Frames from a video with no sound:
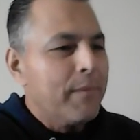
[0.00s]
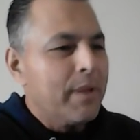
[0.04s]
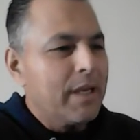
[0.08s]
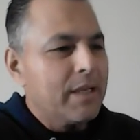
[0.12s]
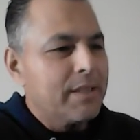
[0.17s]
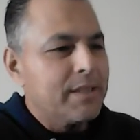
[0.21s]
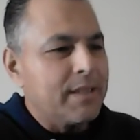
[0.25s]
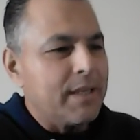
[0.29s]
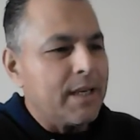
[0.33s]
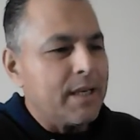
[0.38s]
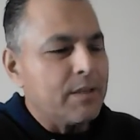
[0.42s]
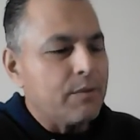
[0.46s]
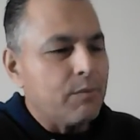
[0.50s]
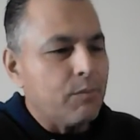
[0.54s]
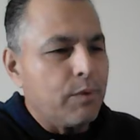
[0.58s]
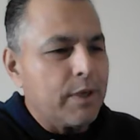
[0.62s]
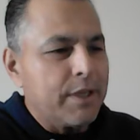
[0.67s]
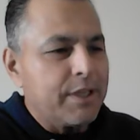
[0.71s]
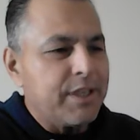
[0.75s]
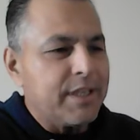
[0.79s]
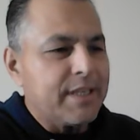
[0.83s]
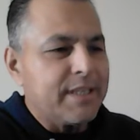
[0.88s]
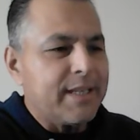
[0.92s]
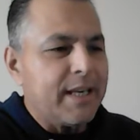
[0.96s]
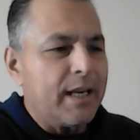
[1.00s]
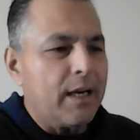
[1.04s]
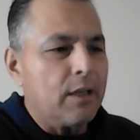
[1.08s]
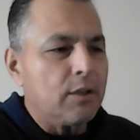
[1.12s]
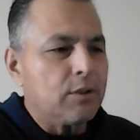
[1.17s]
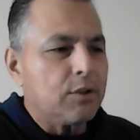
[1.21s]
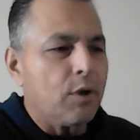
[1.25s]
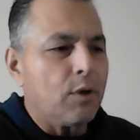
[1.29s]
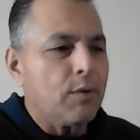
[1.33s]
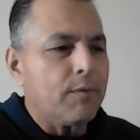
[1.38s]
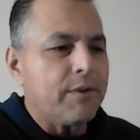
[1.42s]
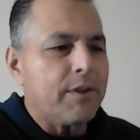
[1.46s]
It says, which is
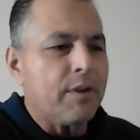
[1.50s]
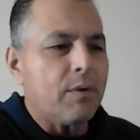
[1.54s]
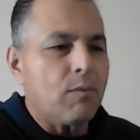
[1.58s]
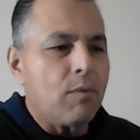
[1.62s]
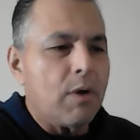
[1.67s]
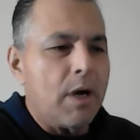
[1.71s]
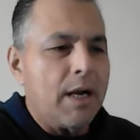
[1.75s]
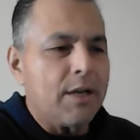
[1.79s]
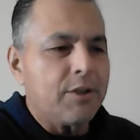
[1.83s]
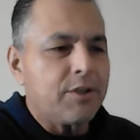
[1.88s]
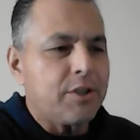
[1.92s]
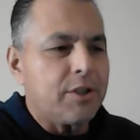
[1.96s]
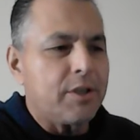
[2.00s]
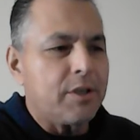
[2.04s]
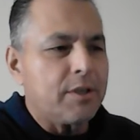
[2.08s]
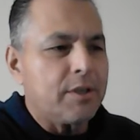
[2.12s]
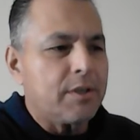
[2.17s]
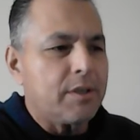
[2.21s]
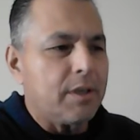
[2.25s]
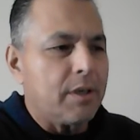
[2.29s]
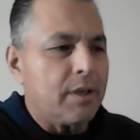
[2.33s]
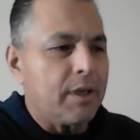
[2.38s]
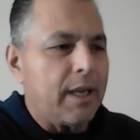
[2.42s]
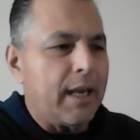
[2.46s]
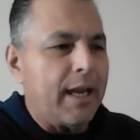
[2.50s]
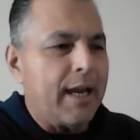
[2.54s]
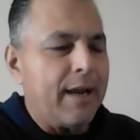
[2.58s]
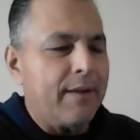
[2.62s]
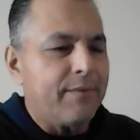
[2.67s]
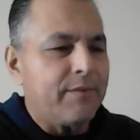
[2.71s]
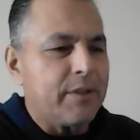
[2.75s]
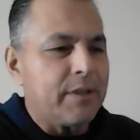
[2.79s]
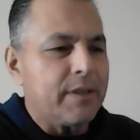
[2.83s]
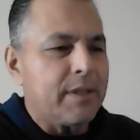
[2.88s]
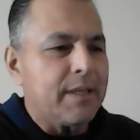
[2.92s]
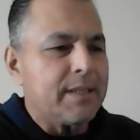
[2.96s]
held over the watchers. Okay,
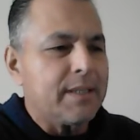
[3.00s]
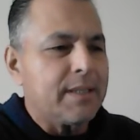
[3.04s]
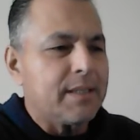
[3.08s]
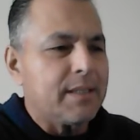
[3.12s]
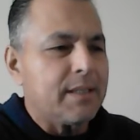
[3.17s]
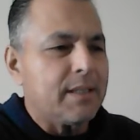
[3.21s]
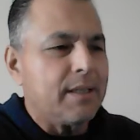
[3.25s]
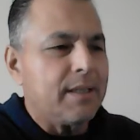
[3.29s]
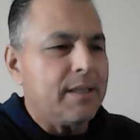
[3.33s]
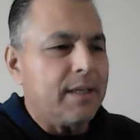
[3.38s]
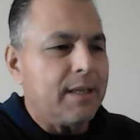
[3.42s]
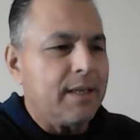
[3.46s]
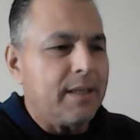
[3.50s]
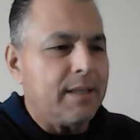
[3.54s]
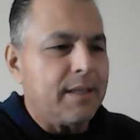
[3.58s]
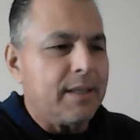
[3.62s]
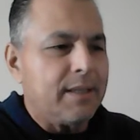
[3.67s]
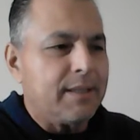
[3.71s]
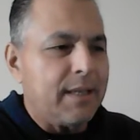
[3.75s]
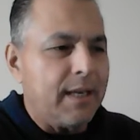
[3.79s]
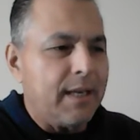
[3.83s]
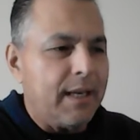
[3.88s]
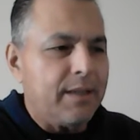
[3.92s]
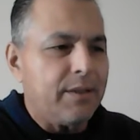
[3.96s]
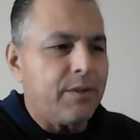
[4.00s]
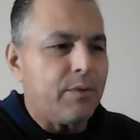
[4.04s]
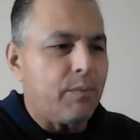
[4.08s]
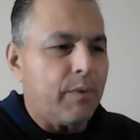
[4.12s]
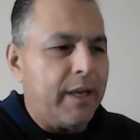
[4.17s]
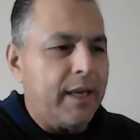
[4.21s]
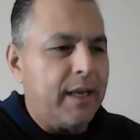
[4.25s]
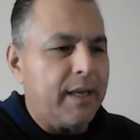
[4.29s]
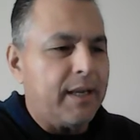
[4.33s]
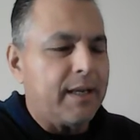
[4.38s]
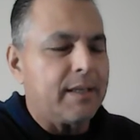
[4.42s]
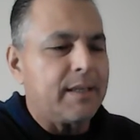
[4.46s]
after this, in the tenth
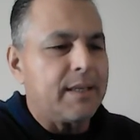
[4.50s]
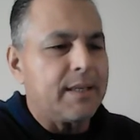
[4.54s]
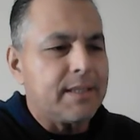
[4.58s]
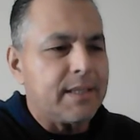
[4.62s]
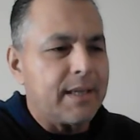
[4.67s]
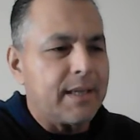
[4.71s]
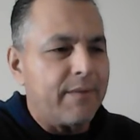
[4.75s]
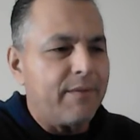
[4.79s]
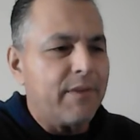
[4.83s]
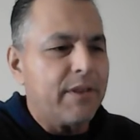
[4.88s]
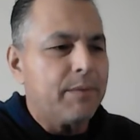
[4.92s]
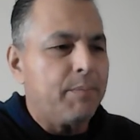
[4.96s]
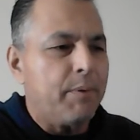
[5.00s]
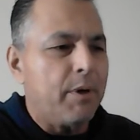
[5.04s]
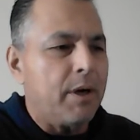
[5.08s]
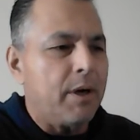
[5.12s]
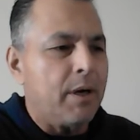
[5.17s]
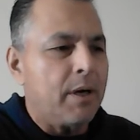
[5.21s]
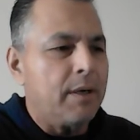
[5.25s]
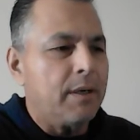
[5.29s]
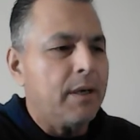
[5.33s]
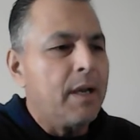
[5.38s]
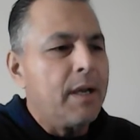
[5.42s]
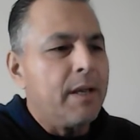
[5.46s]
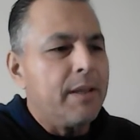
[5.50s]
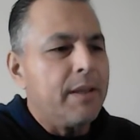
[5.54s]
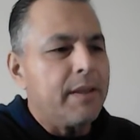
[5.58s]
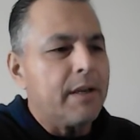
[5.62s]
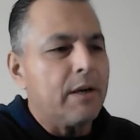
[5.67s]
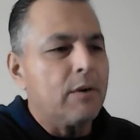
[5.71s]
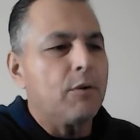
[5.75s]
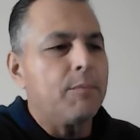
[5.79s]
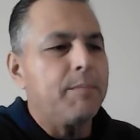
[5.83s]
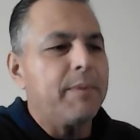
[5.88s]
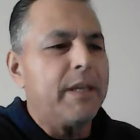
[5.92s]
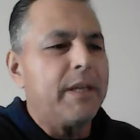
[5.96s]
week and the seventh part,
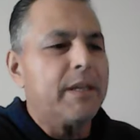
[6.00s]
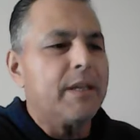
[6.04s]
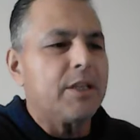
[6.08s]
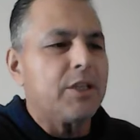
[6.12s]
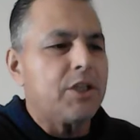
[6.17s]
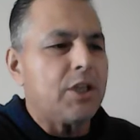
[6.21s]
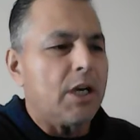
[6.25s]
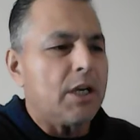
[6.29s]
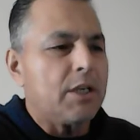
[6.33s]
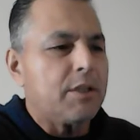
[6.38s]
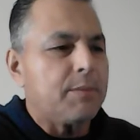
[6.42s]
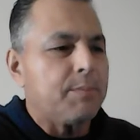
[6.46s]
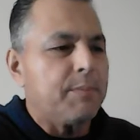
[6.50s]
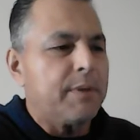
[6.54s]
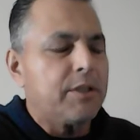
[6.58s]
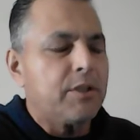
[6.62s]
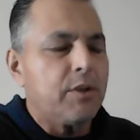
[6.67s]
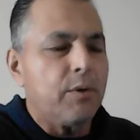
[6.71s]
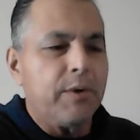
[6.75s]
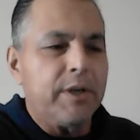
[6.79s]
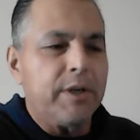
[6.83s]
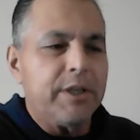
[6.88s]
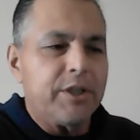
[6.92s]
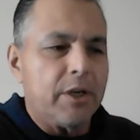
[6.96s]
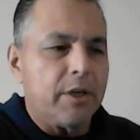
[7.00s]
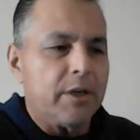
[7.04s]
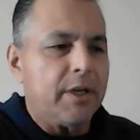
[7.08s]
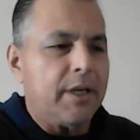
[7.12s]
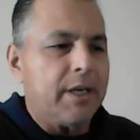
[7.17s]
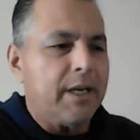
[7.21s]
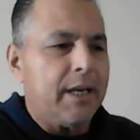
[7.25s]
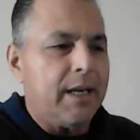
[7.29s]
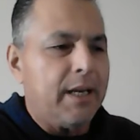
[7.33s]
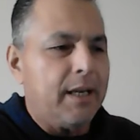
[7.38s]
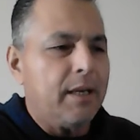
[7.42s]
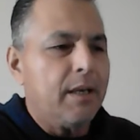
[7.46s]
there will be the judgment to
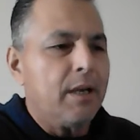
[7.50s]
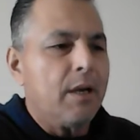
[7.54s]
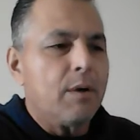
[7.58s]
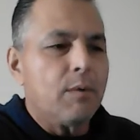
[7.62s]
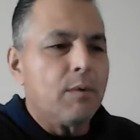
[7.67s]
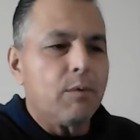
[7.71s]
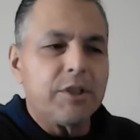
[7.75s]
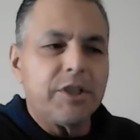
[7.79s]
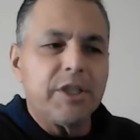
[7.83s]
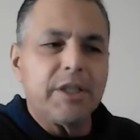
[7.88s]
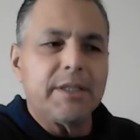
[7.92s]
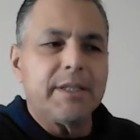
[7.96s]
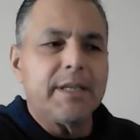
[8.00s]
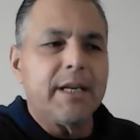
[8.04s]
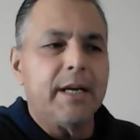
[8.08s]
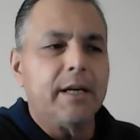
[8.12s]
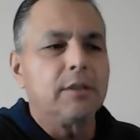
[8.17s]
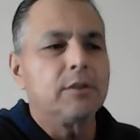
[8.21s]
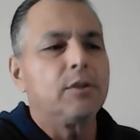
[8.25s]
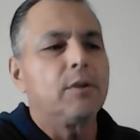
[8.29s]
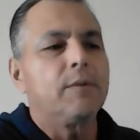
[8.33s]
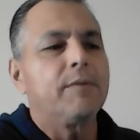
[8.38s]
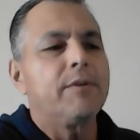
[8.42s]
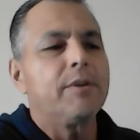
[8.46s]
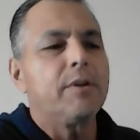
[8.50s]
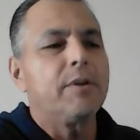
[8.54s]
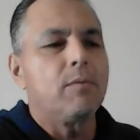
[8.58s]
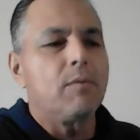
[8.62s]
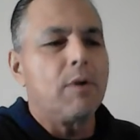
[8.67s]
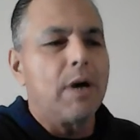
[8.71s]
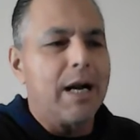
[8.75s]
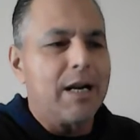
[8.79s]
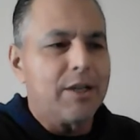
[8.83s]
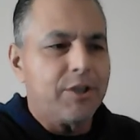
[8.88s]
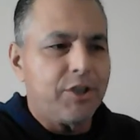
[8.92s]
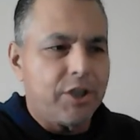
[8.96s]
eternity, which is held over the
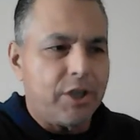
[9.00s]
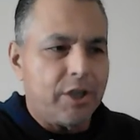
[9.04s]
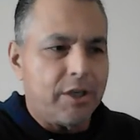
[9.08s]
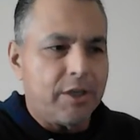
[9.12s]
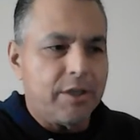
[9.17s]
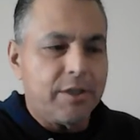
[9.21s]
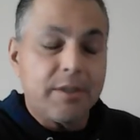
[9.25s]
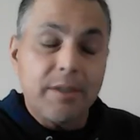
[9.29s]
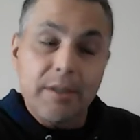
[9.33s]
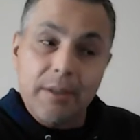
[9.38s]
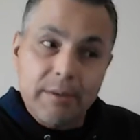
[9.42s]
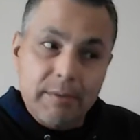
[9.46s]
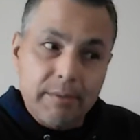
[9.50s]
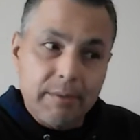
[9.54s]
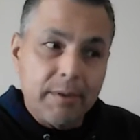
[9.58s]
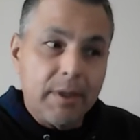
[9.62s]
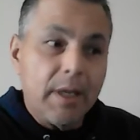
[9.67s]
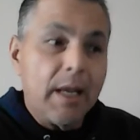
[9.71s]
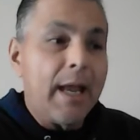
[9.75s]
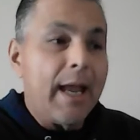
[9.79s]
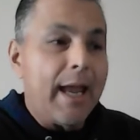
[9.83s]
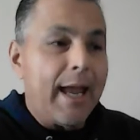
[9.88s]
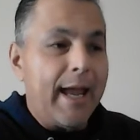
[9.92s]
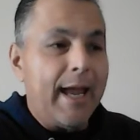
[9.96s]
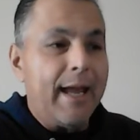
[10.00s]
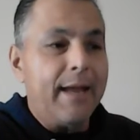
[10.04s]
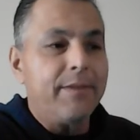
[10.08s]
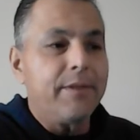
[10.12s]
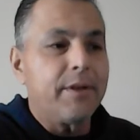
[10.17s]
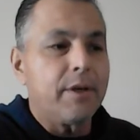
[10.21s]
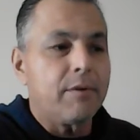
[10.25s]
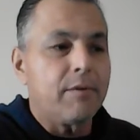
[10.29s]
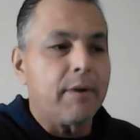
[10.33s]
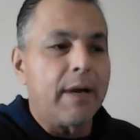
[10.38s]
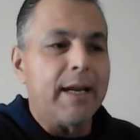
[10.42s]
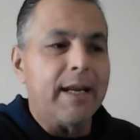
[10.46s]
watchers and
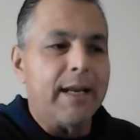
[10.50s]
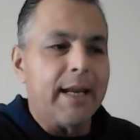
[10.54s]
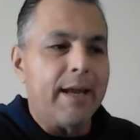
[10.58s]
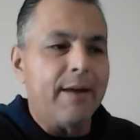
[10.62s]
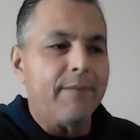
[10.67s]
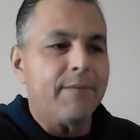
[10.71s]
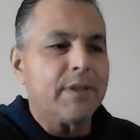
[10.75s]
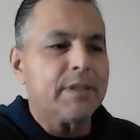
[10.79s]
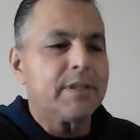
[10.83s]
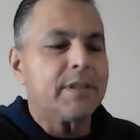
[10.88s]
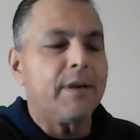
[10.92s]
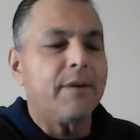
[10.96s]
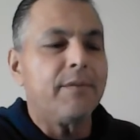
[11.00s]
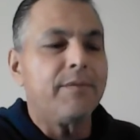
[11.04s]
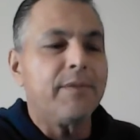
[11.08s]
the great heavens